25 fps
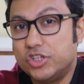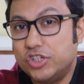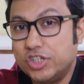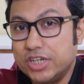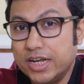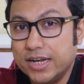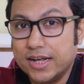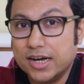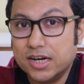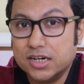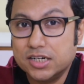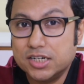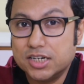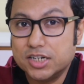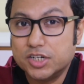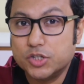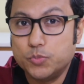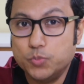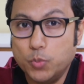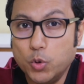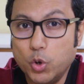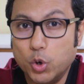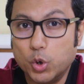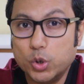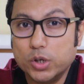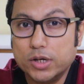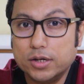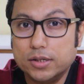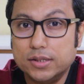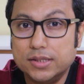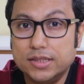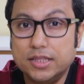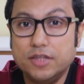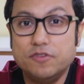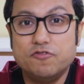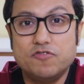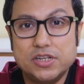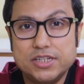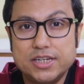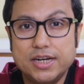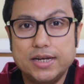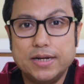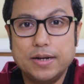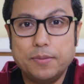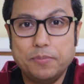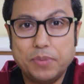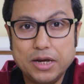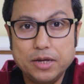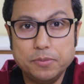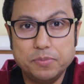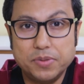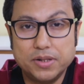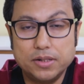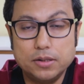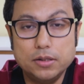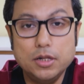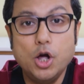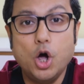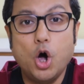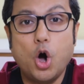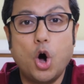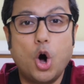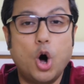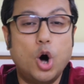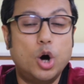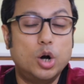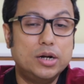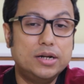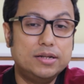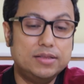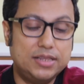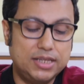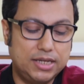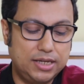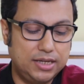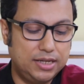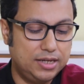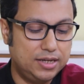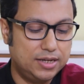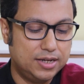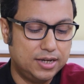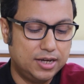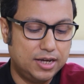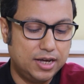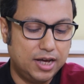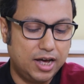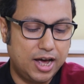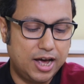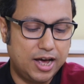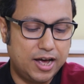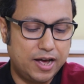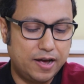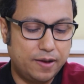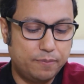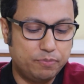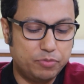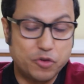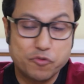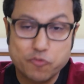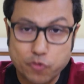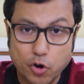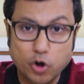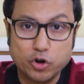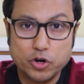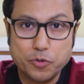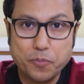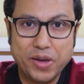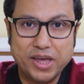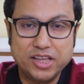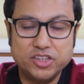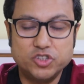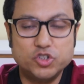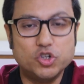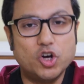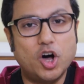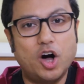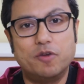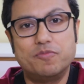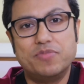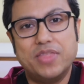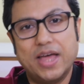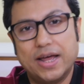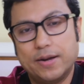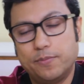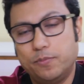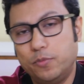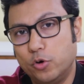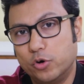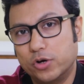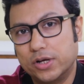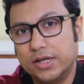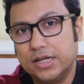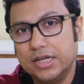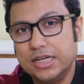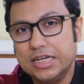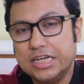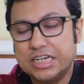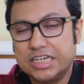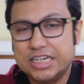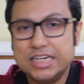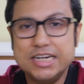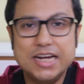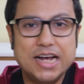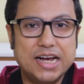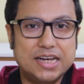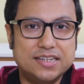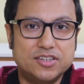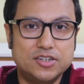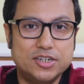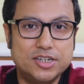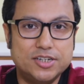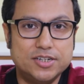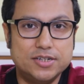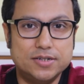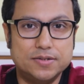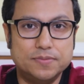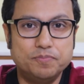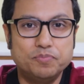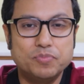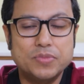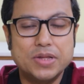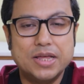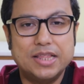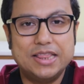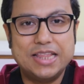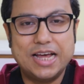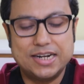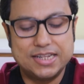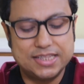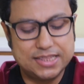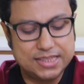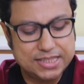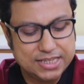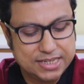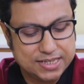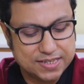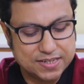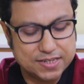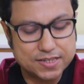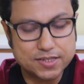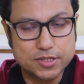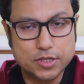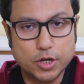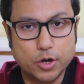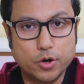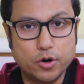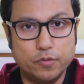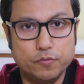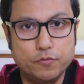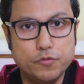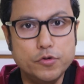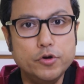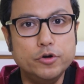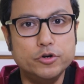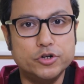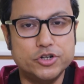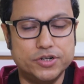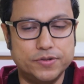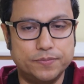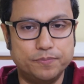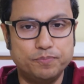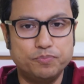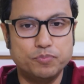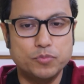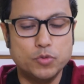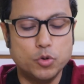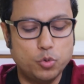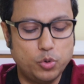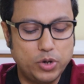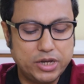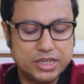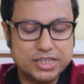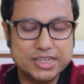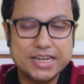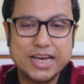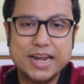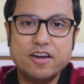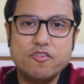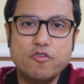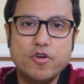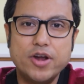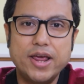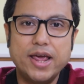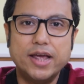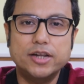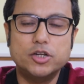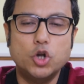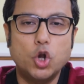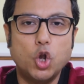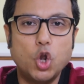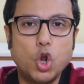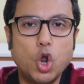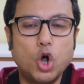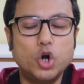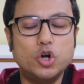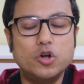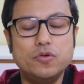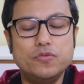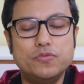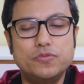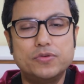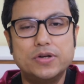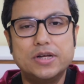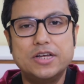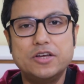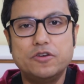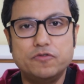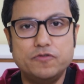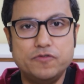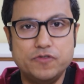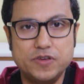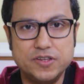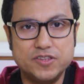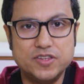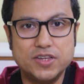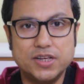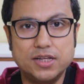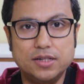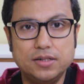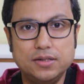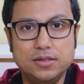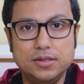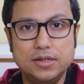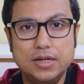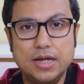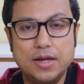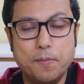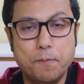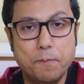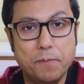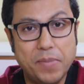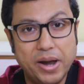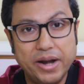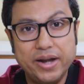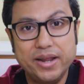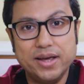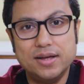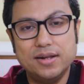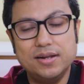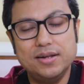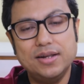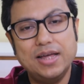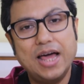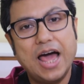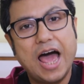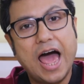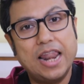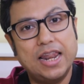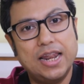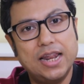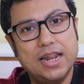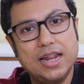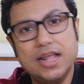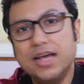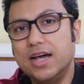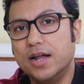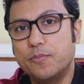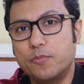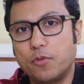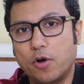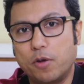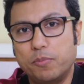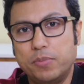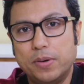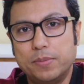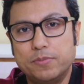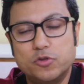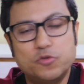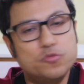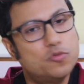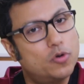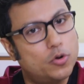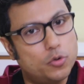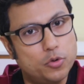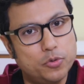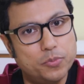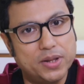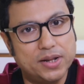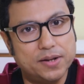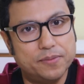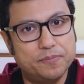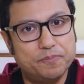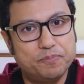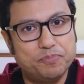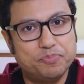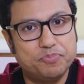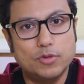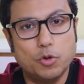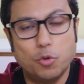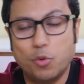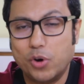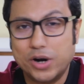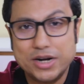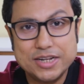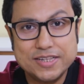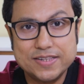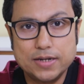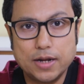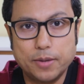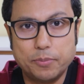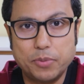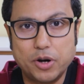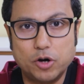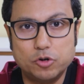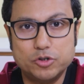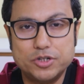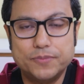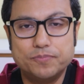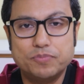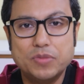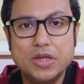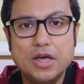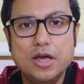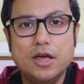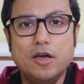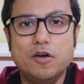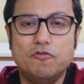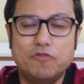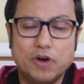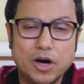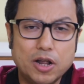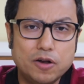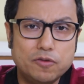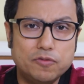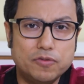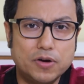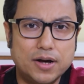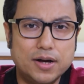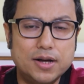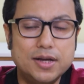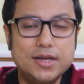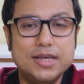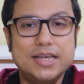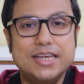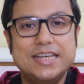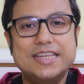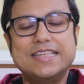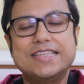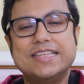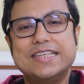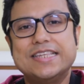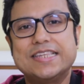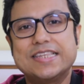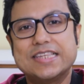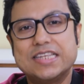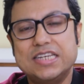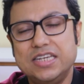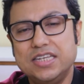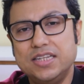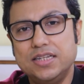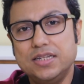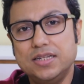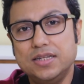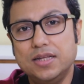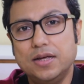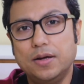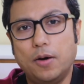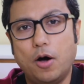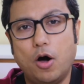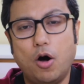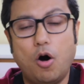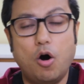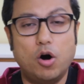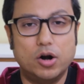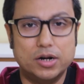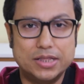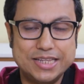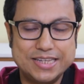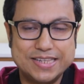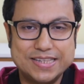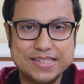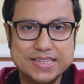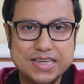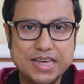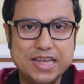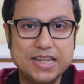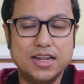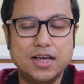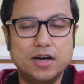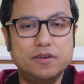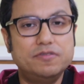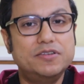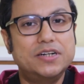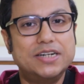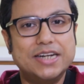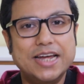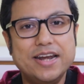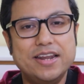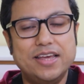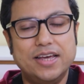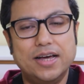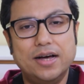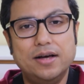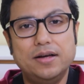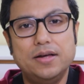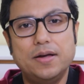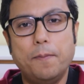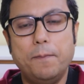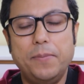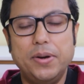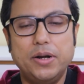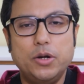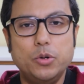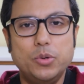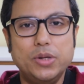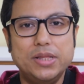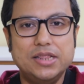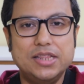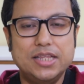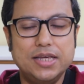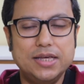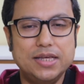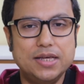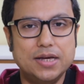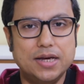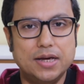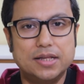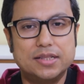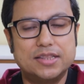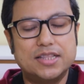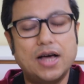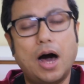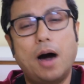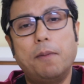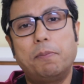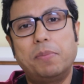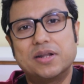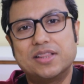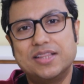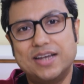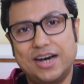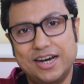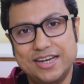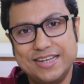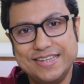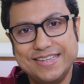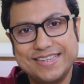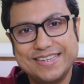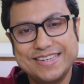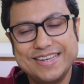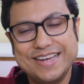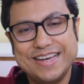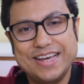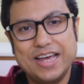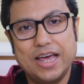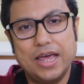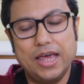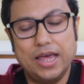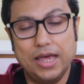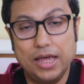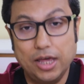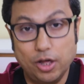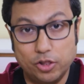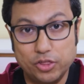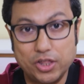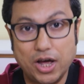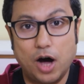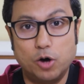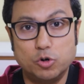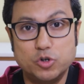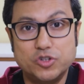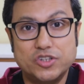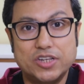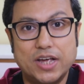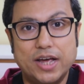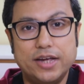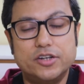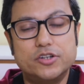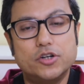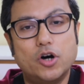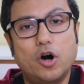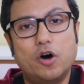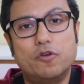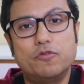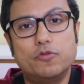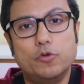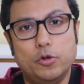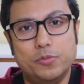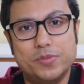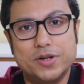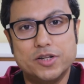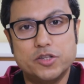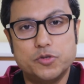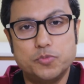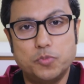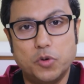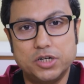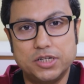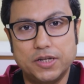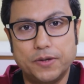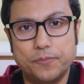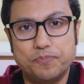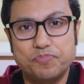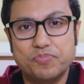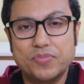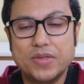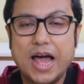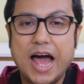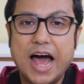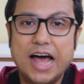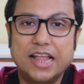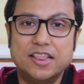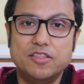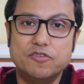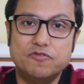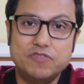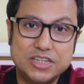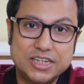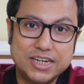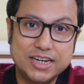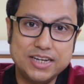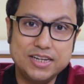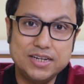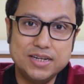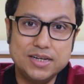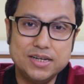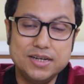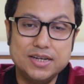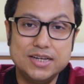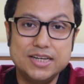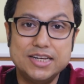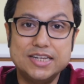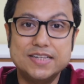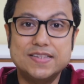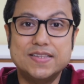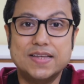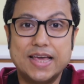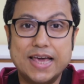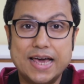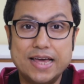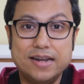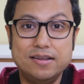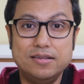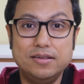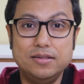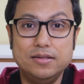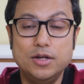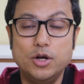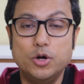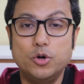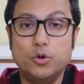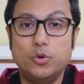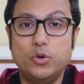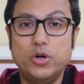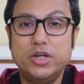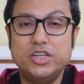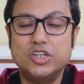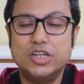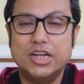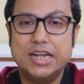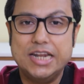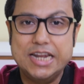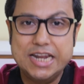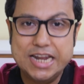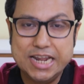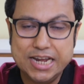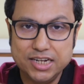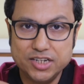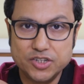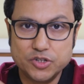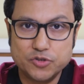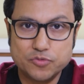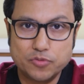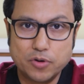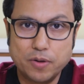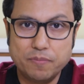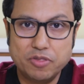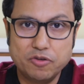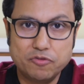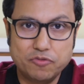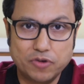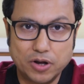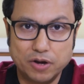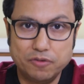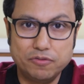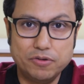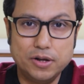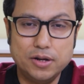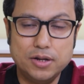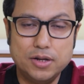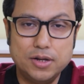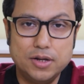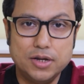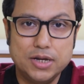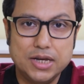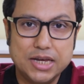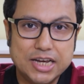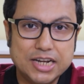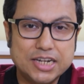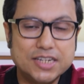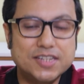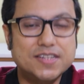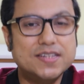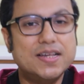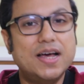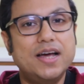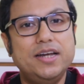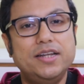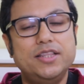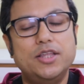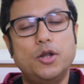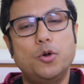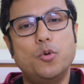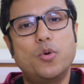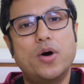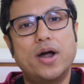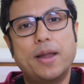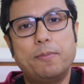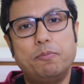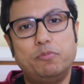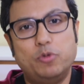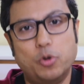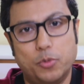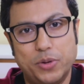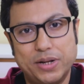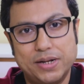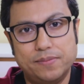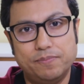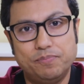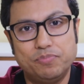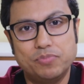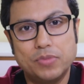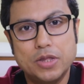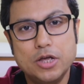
Jane Gunter's book, The Vagina Bible, on the um, the front page of that book, she has written that this is the confusion which can create a lot of physical, medical, and legal problems for women. What is it about? Vulva is the skin or the skin covered area between the upper thighs on the outside of women's body and the vagina is the canal which leads from the vulva inside the lower abdomen.